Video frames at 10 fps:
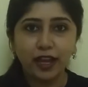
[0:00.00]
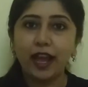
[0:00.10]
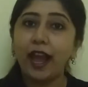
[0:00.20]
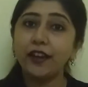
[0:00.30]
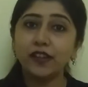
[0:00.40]

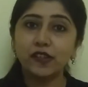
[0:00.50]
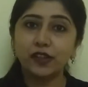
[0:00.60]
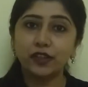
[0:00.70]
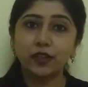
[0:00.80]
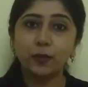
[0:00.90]
and is
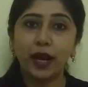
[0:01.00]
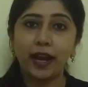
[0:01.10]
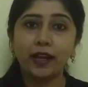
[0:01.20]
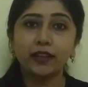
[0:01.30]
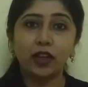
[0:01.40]
written
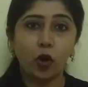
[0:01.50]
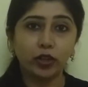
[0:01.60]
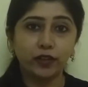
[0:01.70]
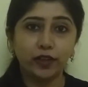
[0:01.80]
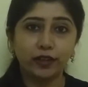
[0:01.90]
by the
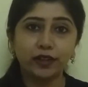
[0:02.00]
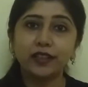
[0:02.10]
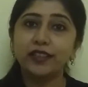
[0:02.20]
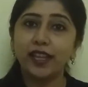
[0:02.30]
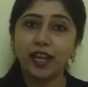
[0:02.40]
author
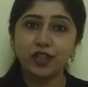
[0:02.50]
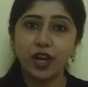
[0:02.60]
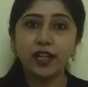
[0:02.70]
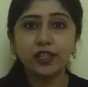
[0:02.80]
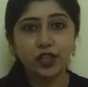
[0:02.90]

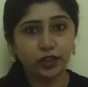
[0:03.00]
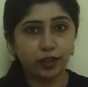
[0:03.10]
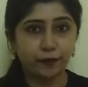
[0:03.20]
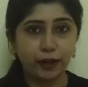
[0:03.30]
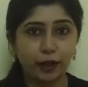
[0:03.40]
Naishal
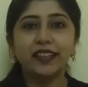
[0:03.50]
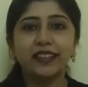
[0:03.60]
Chadarwala.